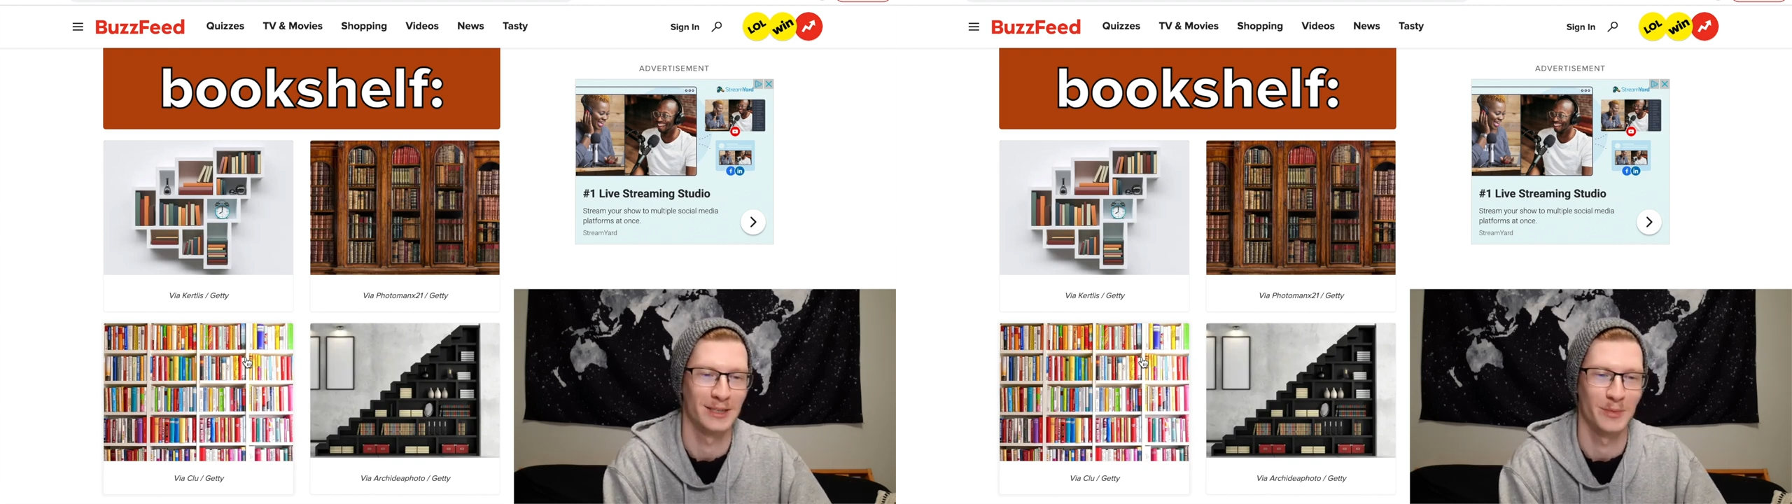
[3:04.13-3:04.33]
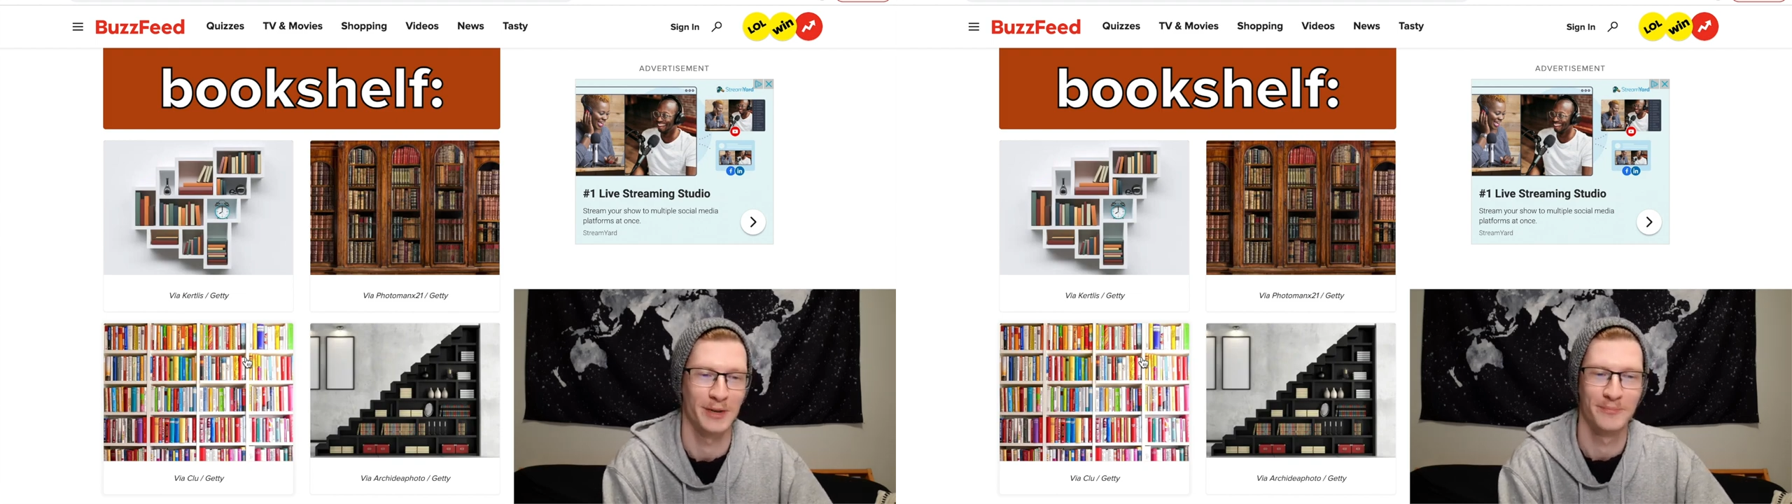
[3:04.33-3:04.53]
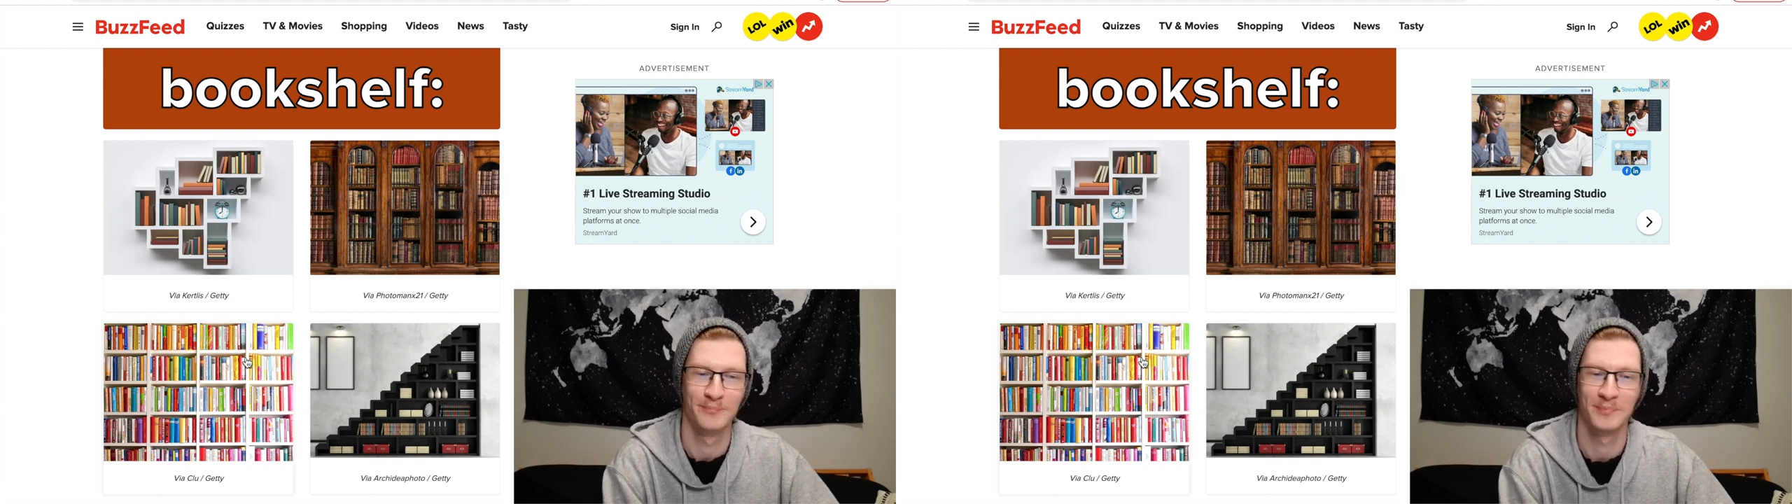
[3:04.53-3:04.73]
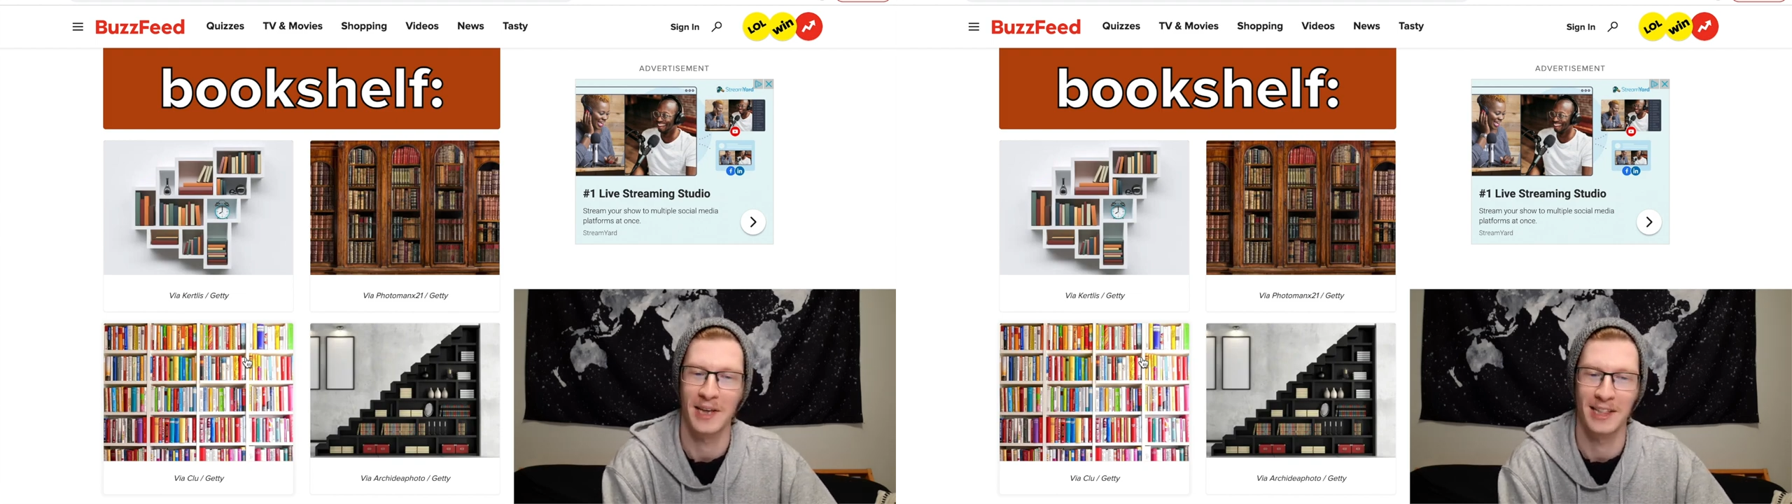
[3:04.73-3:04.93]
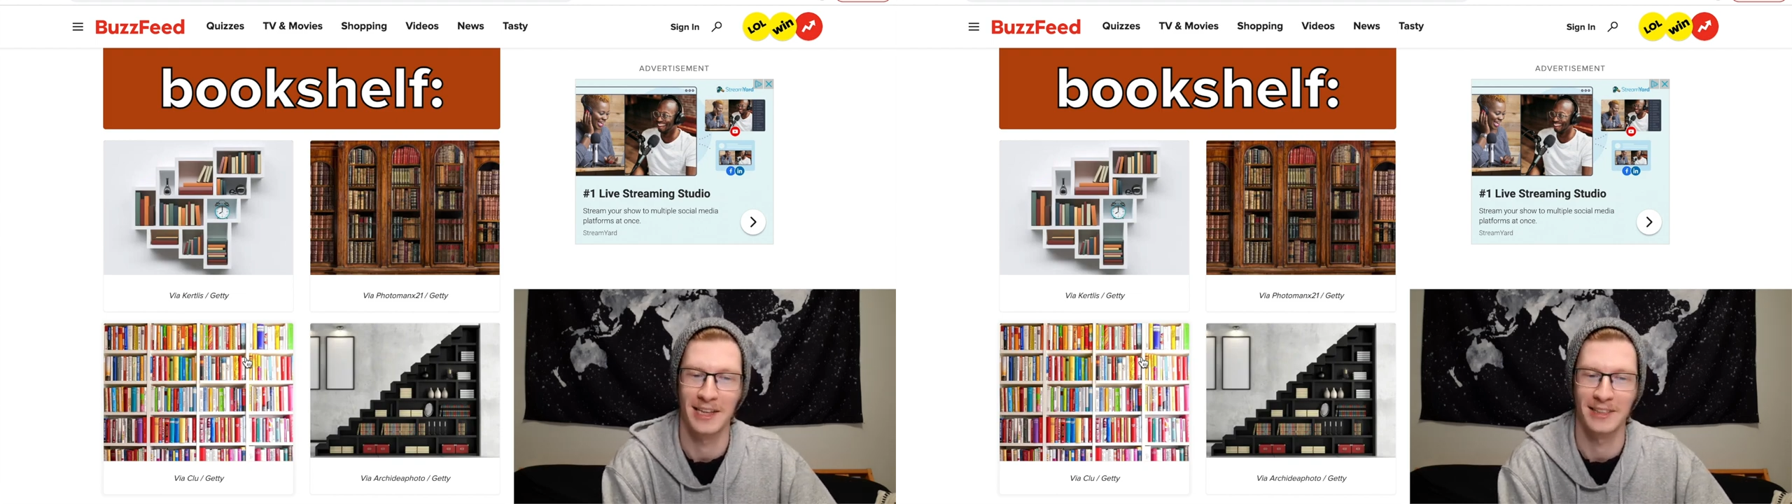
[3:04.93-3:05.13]
me.
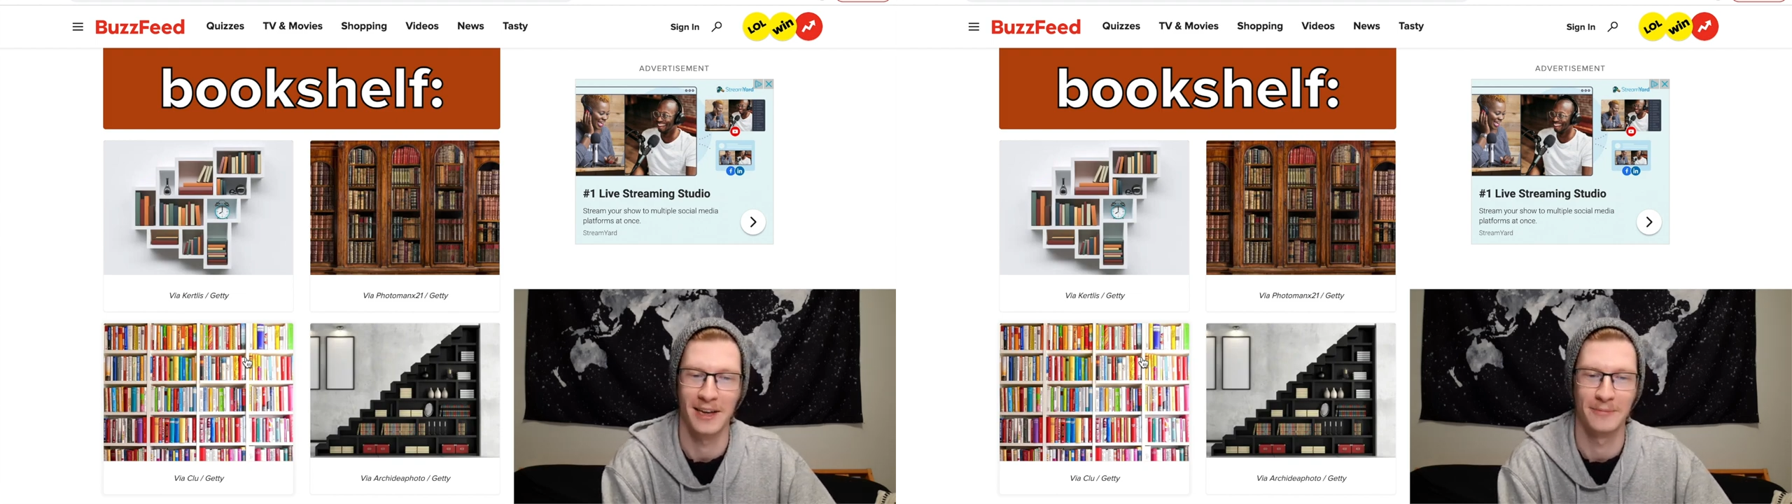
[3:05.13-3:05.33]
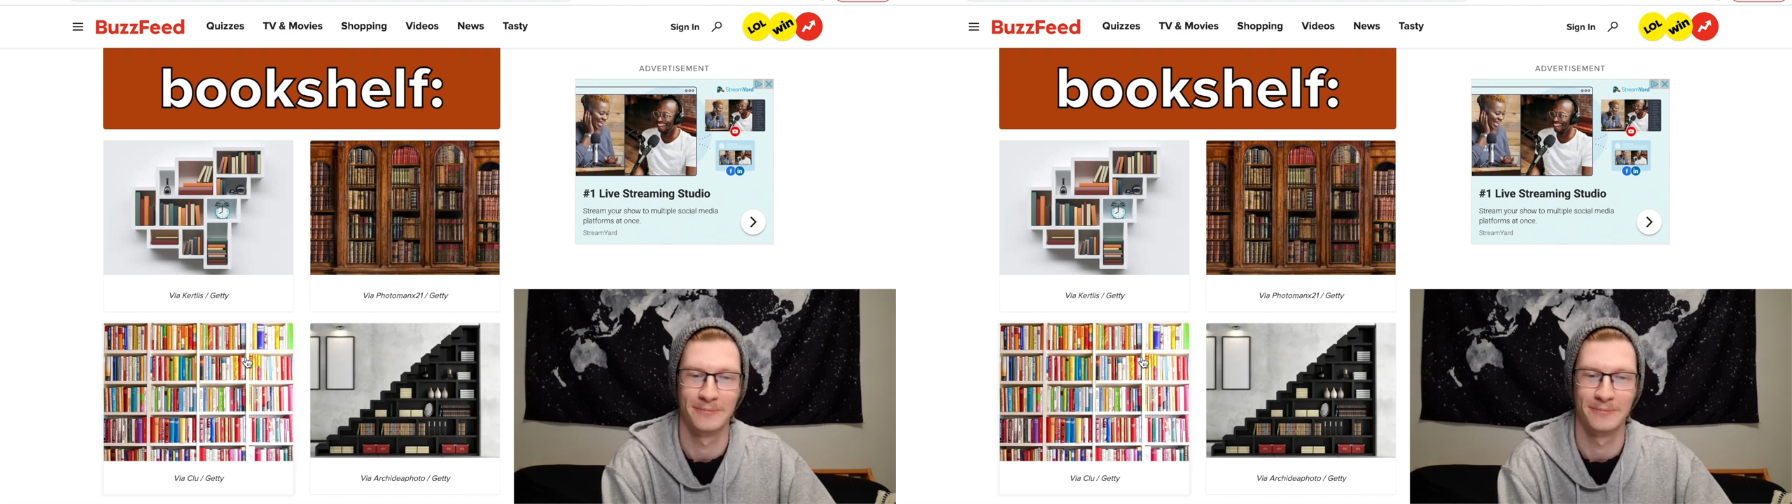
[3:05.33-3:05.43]
I like that.